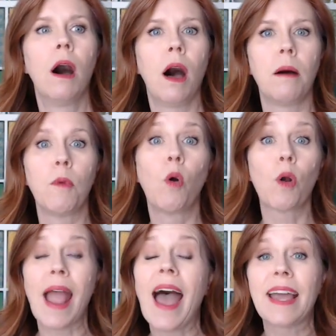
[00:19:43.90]
Um,
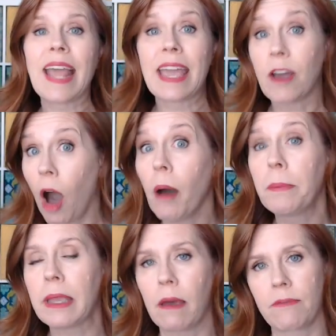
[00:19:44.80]
or add a
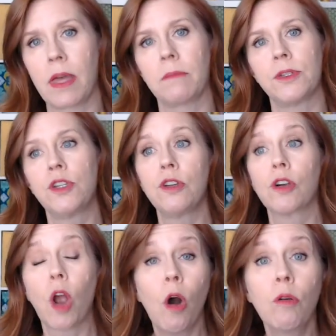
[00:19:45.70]
copy of them to
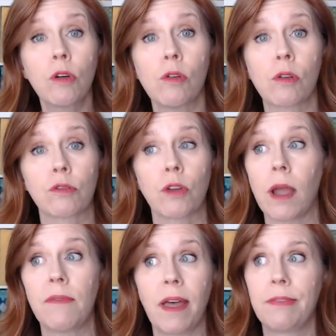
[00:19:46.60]
your own Google
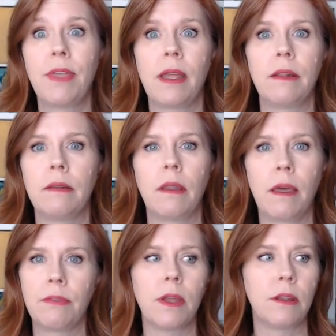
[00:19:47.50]
Drive, and then
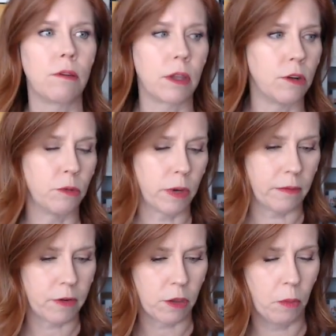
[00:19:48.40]
and then you can do
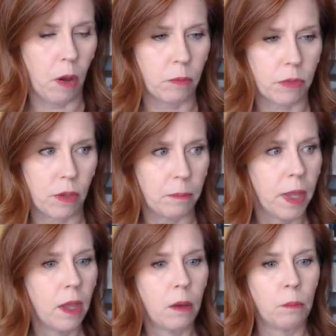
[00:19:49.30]
whatever you want with them.
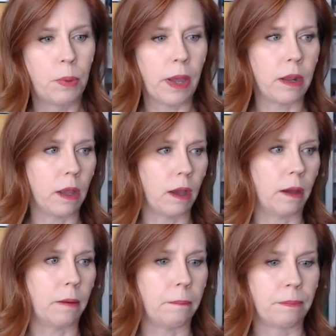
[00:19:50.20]
But
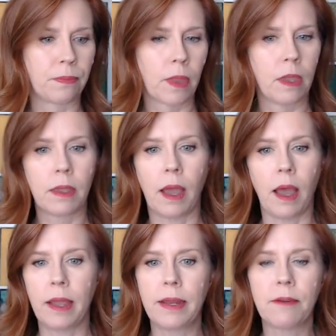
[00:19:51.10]
um, yeah,
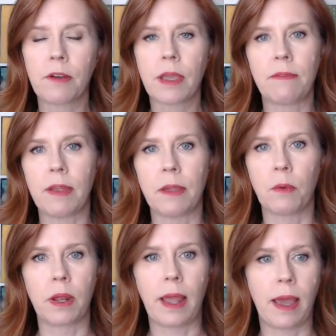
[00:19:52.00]
I never give
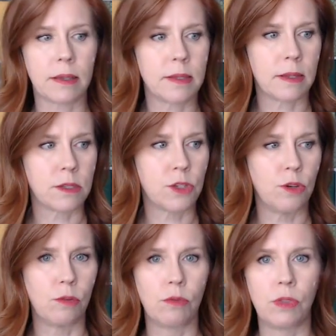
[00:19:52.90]
anyone access to
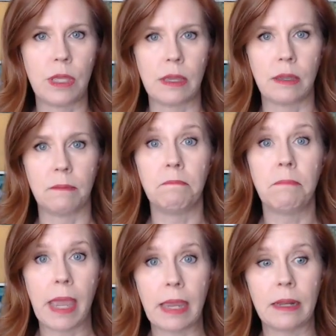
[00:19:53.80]
the
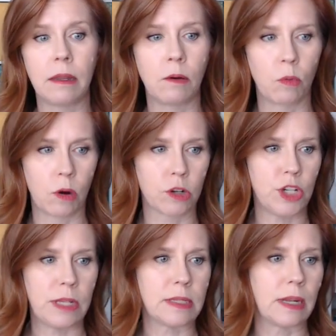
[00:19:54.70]
main
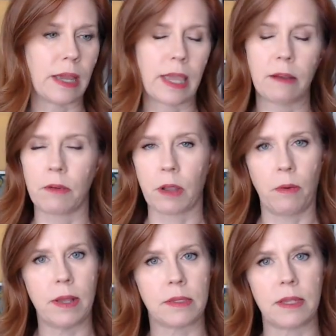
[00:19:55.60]
worksheets, and I get
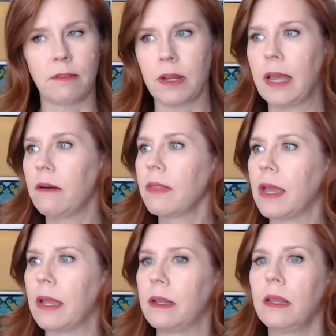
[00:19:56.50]
requests every now and
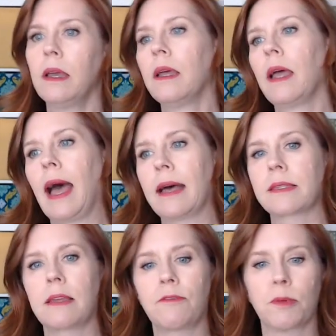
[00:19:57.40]
then
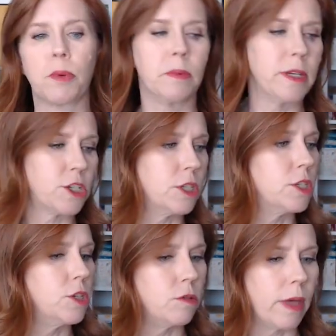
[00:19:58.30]
asking for permission
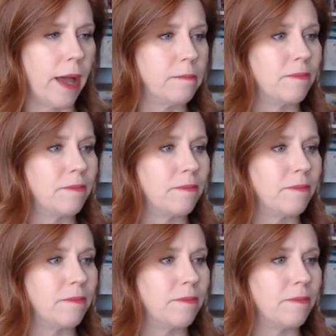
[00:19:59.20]
to do that.